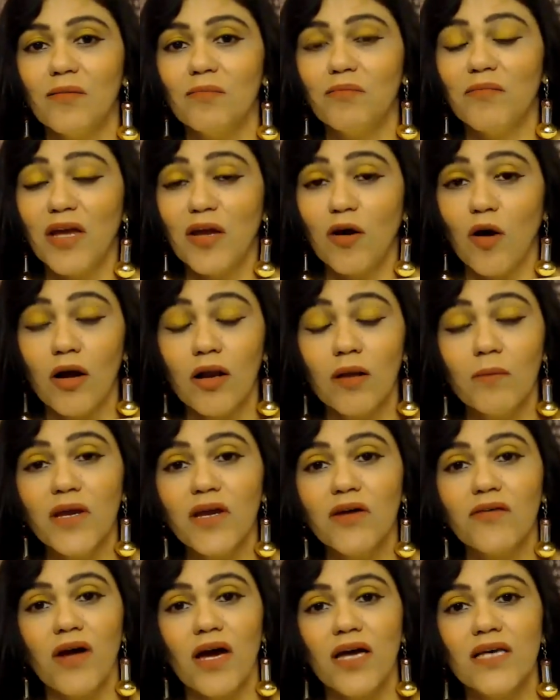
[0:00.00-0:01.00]
economic
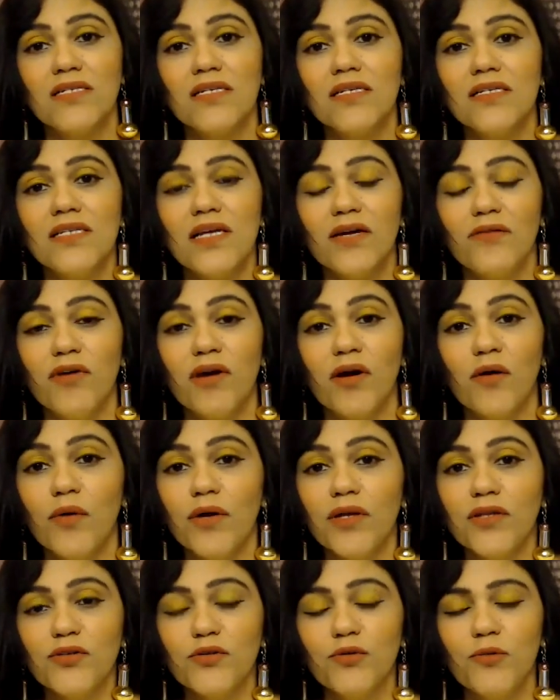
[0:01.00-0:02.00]
crisis that we are
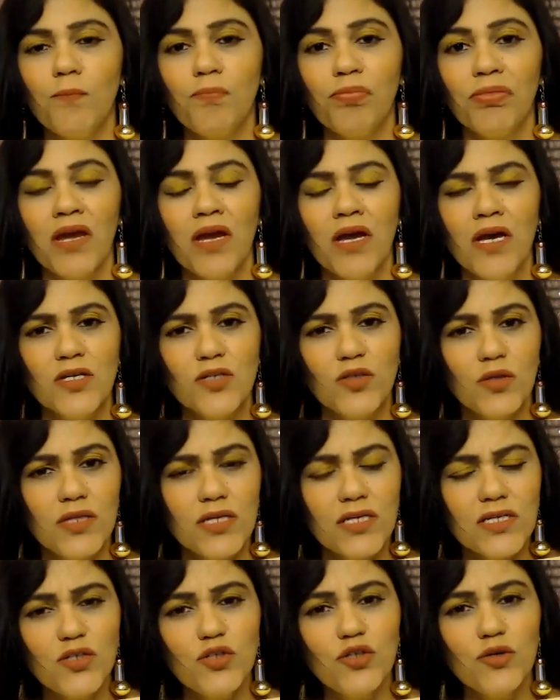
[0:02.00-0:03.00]
going through. So
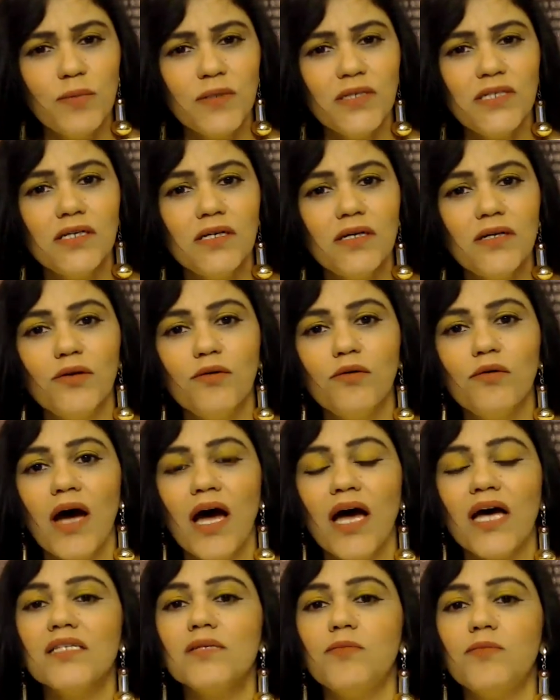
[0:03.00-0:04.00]
this Jupiter,
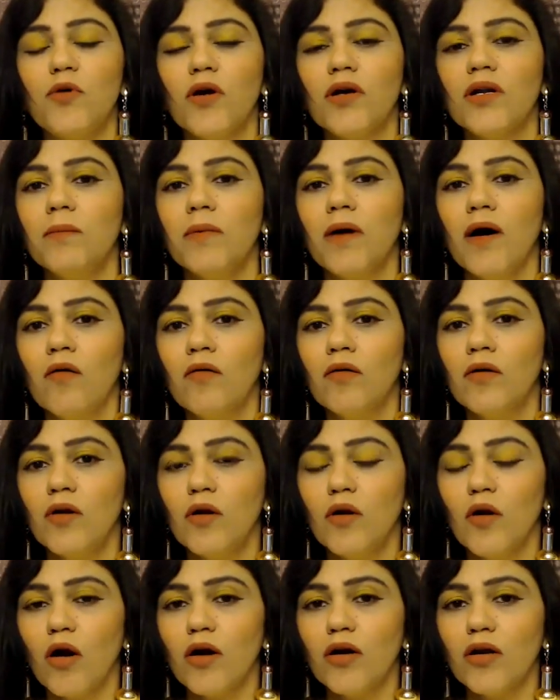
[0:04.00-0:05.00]
has brought about a
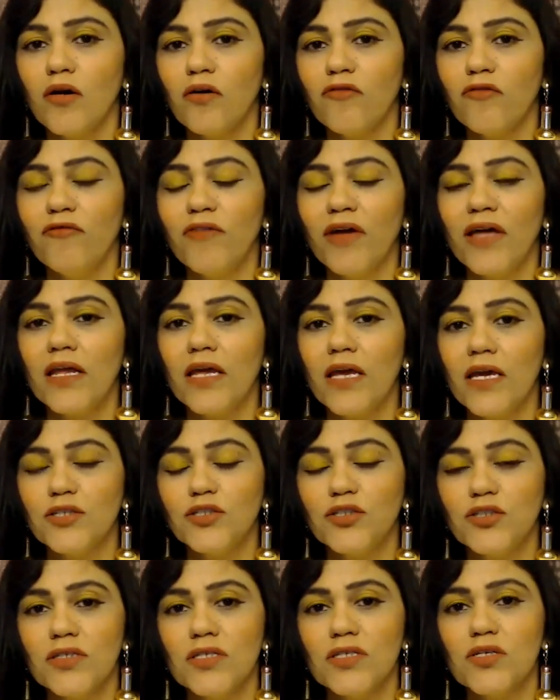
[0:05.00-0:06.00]
lot of
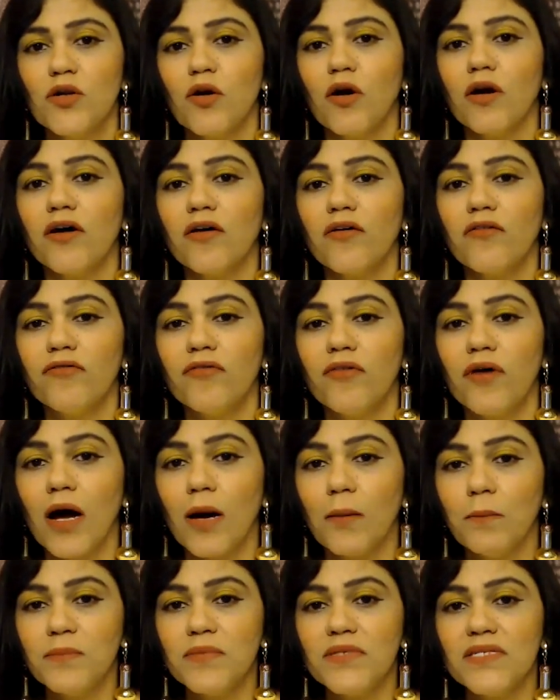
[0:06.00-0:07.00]
variations, lot of
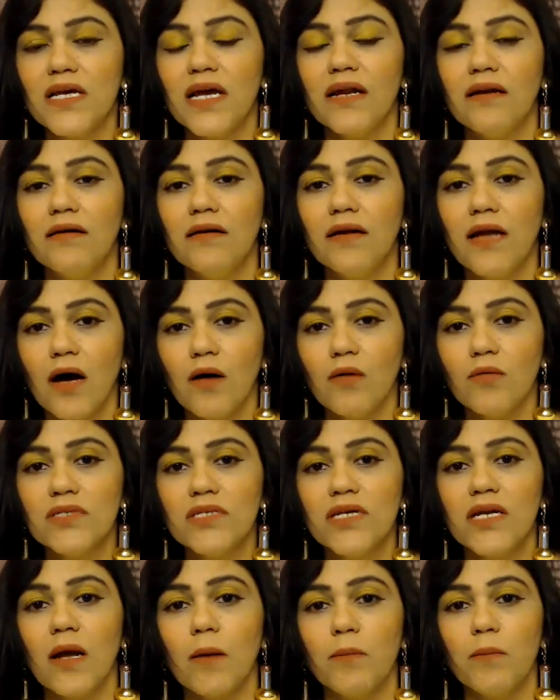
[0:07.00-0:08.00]
ups and downs
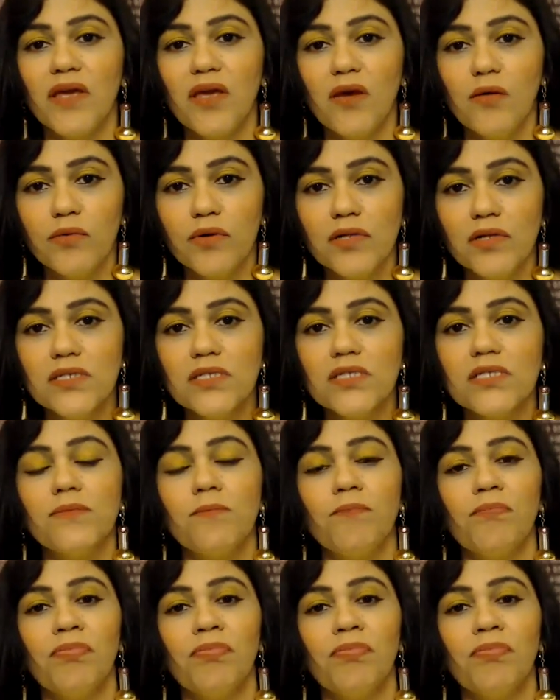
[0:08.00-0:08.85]
and upheavals,